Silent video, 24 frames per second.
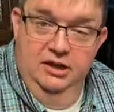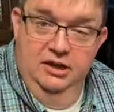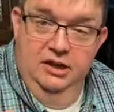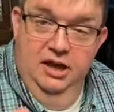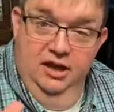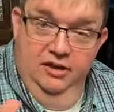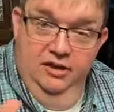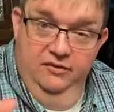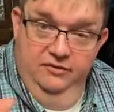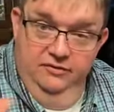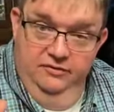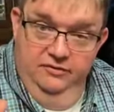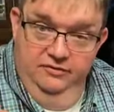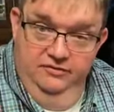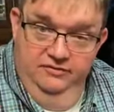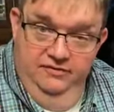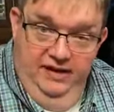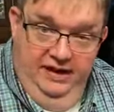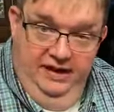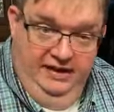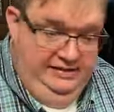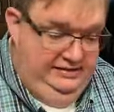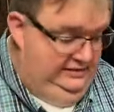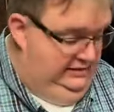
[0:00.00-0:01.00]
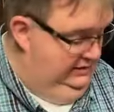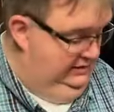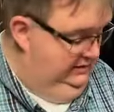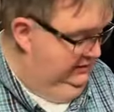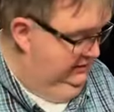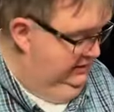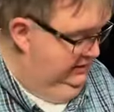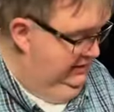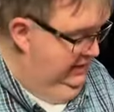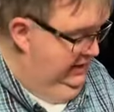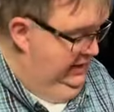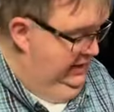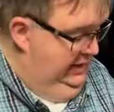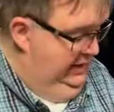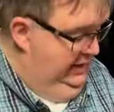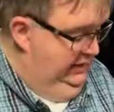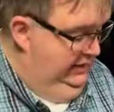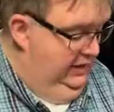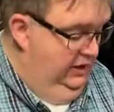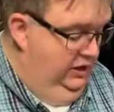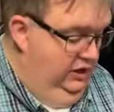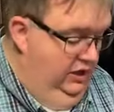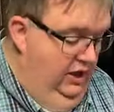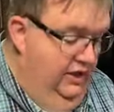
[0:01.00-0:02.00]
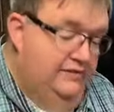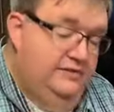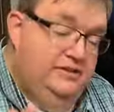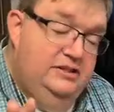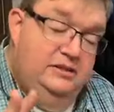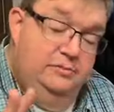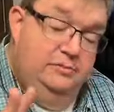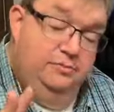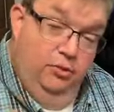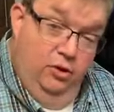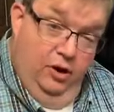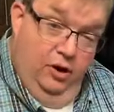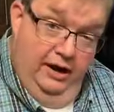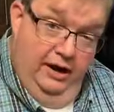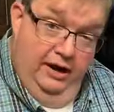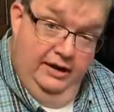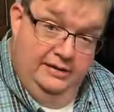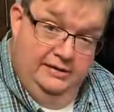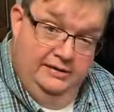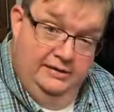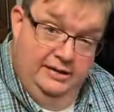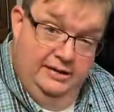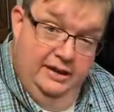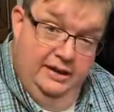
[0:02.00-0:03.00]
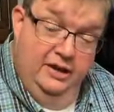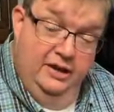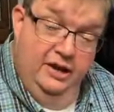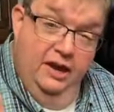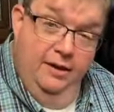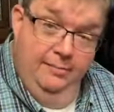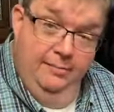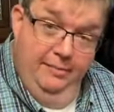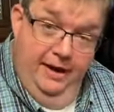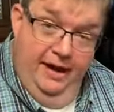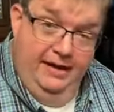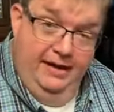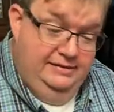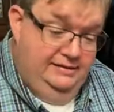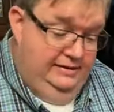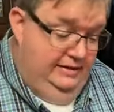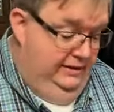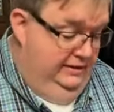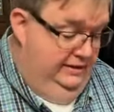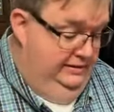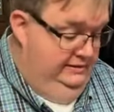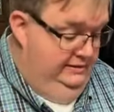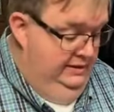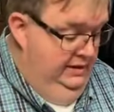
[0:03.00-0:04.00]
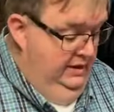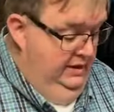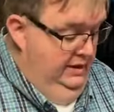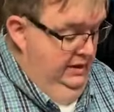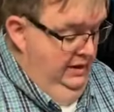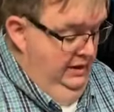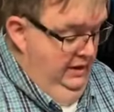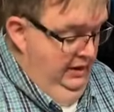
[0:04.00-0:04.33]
And you have vases. Then you have sprays, and you have baskets.